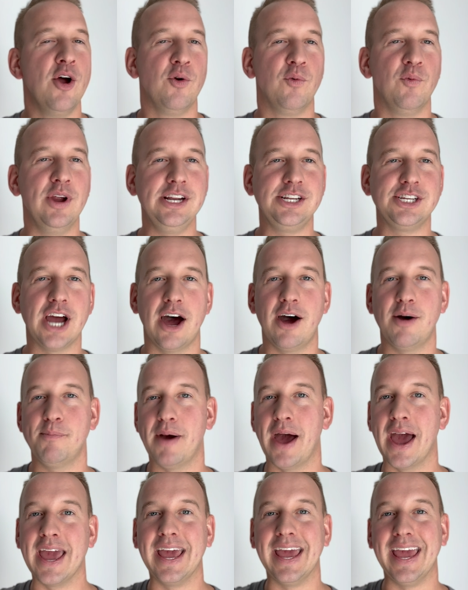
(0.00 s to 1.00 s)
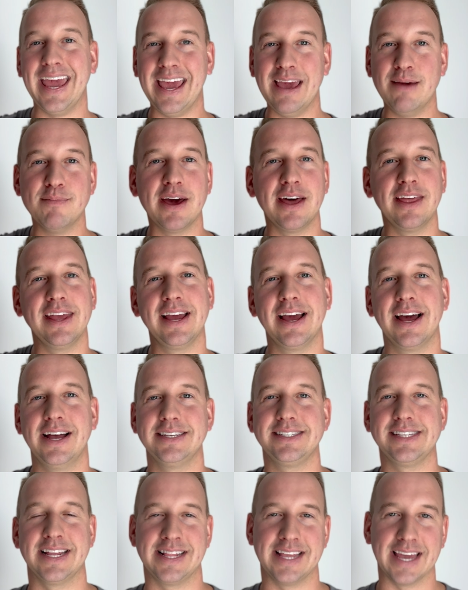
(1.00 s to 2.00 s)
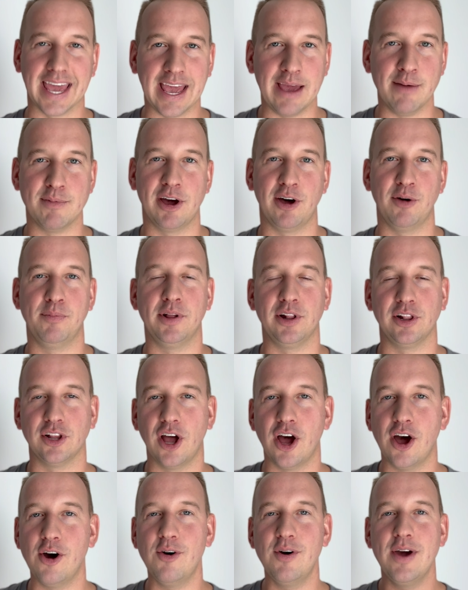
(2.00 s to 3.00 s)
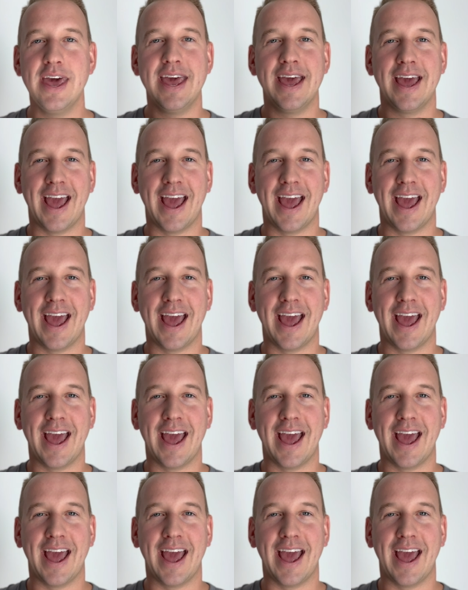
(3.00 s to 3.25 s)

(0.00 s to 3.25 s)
Reach out by emailing us at the email below,